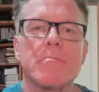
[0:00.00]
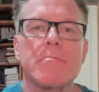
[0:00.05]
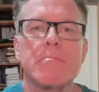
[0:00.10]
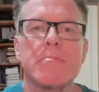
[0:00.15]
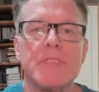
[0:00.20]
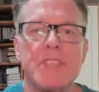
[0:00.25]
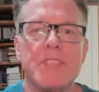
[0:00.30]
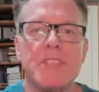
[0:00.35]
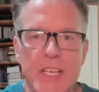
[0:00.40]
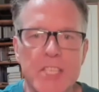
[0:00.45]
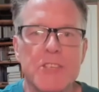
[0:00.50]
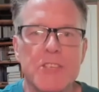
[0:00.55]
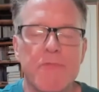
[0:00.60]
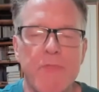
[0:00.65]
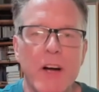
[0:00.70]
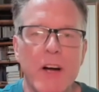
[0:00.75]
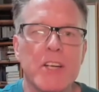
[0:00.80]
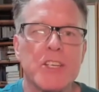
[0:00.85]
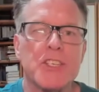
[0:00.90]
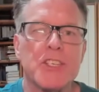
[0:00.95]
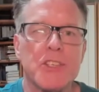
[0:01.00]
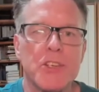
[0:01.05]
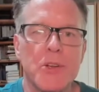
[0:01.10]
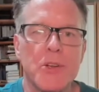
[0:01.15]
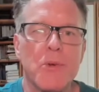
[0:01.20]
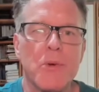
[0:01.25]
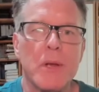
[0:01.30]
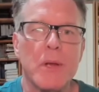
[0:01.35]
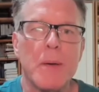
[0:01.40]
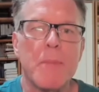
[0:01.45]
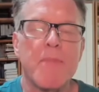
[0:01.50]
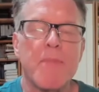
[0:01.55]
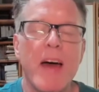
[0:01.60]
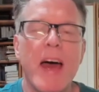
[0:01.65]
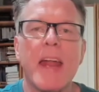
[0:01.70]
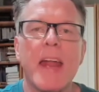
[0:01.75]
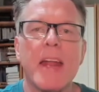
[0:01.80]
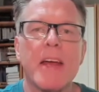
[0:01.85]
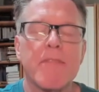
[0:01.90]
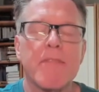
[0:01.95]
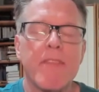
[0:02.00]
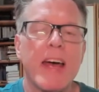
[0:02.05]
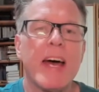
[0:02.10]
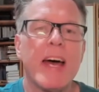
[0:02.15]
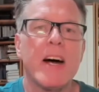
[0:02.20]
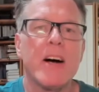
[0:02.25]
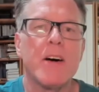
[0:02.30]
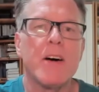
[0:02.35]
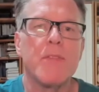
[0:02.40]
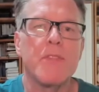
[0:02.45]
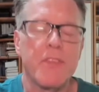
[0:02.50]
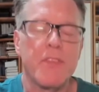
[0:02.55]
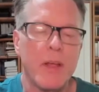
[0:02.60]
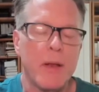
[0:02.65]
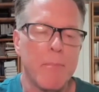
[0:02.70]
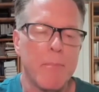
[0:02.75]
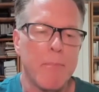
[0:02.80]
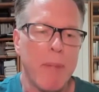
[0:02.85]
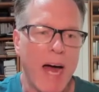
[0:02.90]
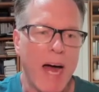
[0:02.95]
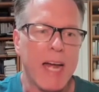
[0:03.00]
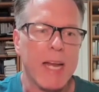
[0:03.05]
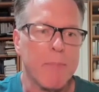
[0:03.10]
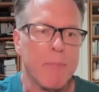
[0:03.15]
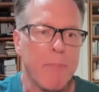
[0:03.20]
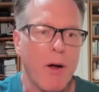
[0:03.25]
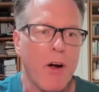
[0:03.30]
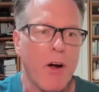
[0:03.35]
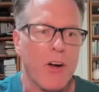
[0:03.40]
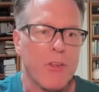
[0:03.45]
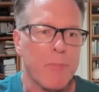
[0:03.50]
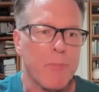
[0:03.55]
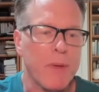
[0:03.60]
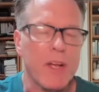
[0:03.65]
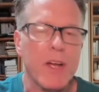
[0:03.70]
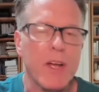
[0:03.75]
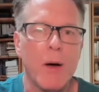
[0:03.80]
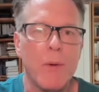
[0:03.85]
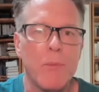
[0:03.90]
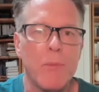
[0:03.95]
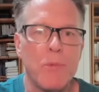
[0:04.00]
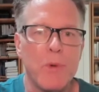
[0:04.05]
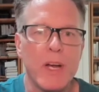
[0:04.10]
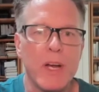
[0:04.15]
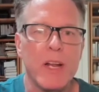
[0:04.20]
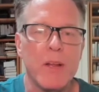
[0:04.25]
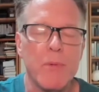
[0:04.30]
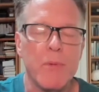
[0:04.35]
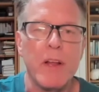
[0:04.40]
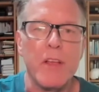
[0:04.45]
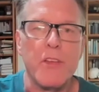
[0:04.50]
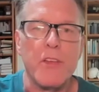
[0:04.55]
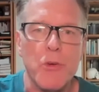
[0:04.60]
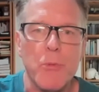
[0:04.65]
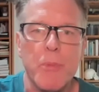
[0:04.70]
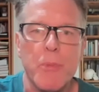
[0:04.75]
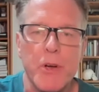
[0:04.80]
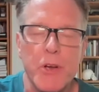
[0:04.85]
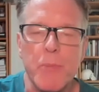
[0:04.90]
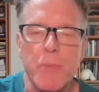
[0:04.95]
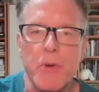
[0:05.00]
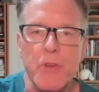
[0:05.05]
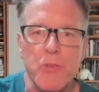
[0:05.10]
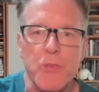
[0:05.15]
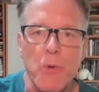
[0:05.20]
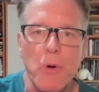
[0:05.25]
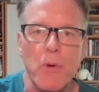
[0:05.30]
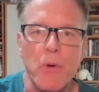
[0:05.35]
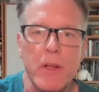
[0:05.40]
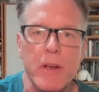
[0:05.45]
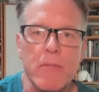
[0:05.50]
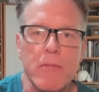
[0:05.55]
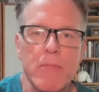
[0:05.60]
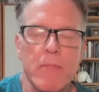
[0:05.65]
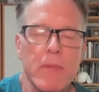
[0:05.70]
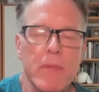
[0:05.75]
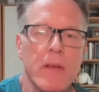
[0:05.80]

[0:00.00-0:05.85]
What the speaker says: dysfunctional lymphatic valves and body parts become really, really super duper swollen.